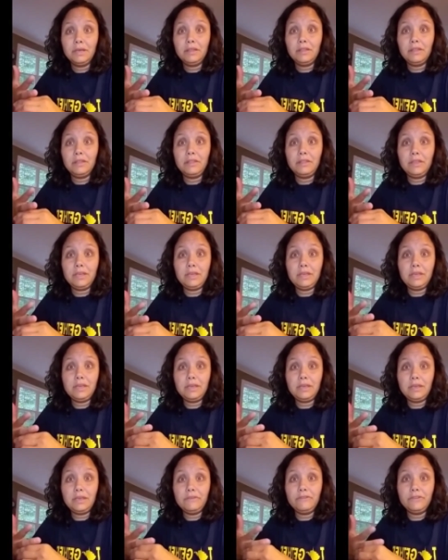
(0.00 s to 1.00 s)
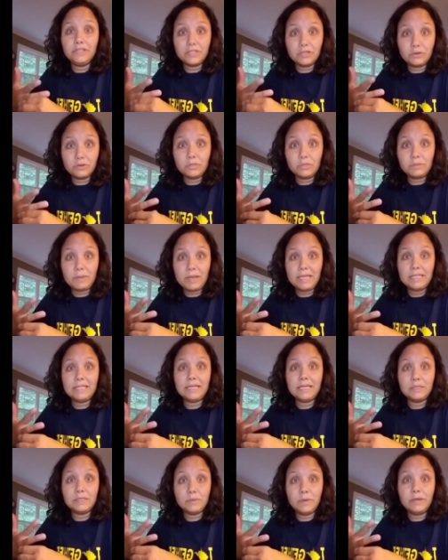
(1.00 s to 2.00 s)
the physical space,
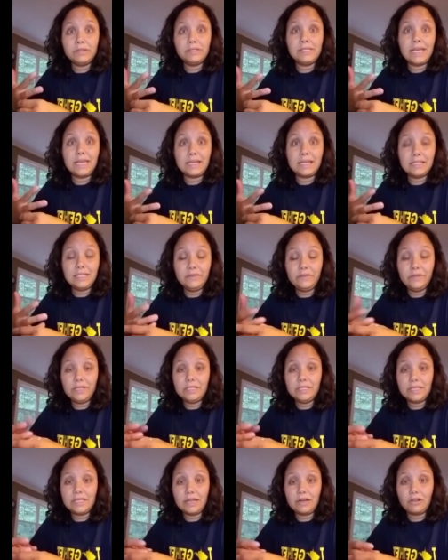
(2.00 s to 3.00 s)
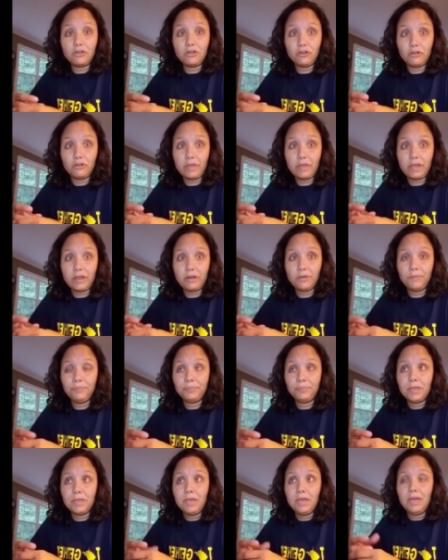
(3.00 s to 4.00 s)
and as well as the activities that occur there.
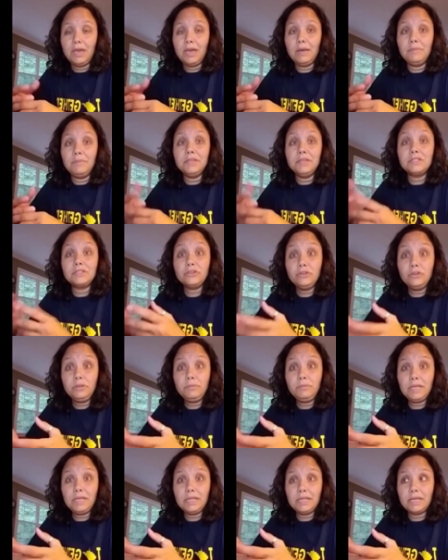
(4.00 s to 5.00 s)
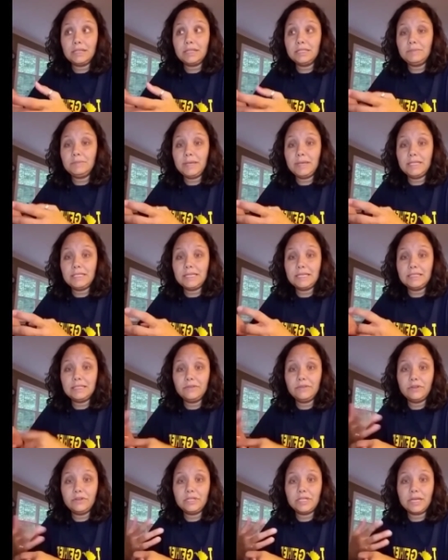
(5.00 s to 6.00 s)
This could mean that the space has
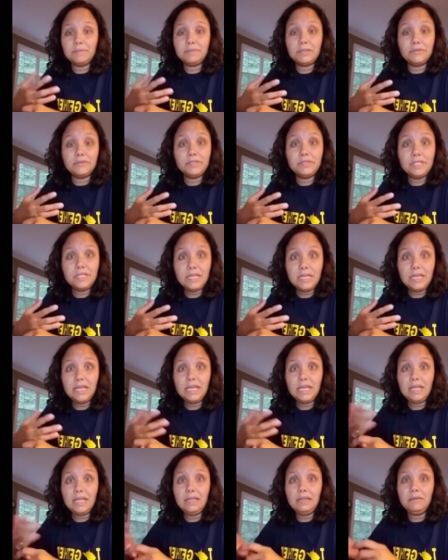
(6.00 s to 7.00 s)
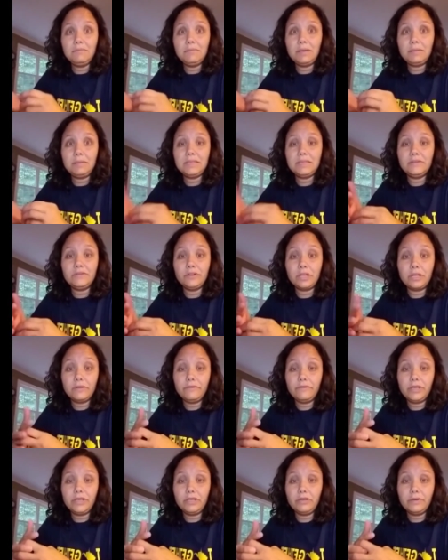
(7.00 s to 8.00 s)
different types of seating, maybe different
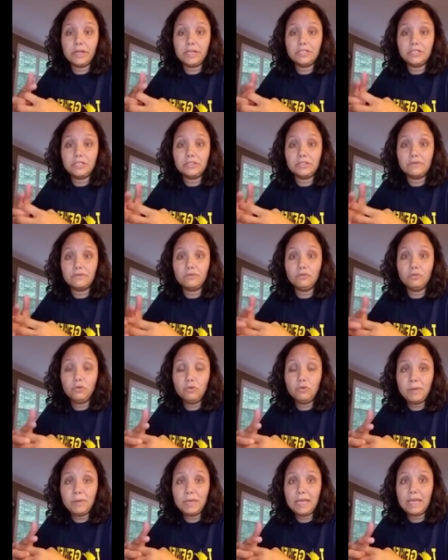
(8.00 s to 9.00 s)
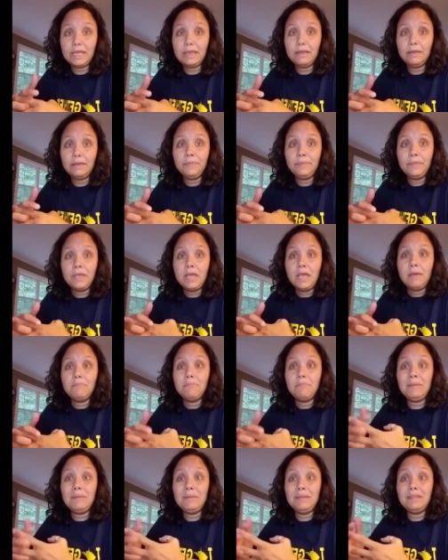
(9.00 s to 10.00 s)
configurations of grouping,
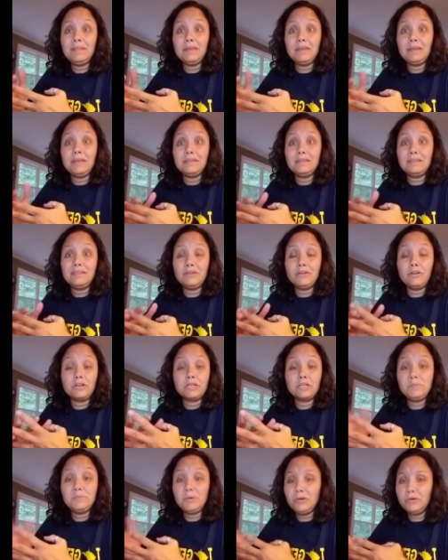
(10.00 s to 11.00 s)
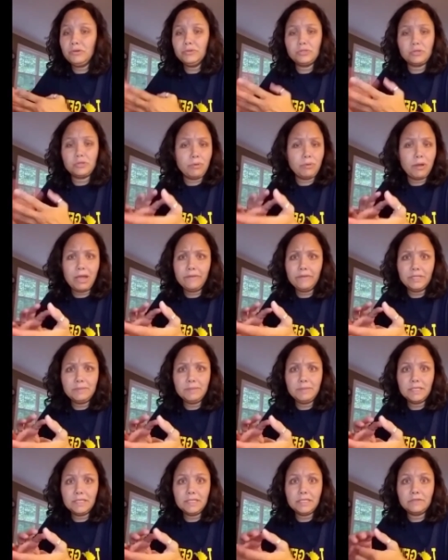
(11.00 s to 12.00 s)
maybe that there are exposed or private
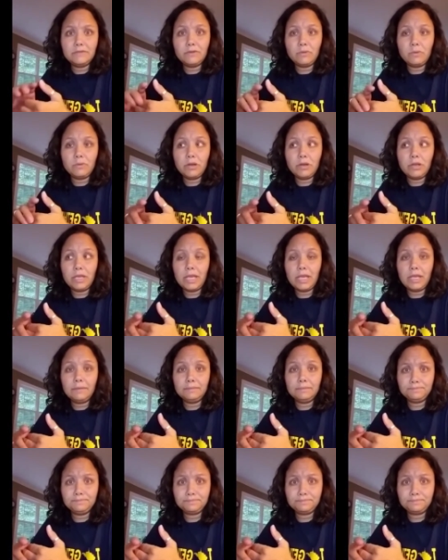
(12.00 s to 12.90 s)
spaces for working,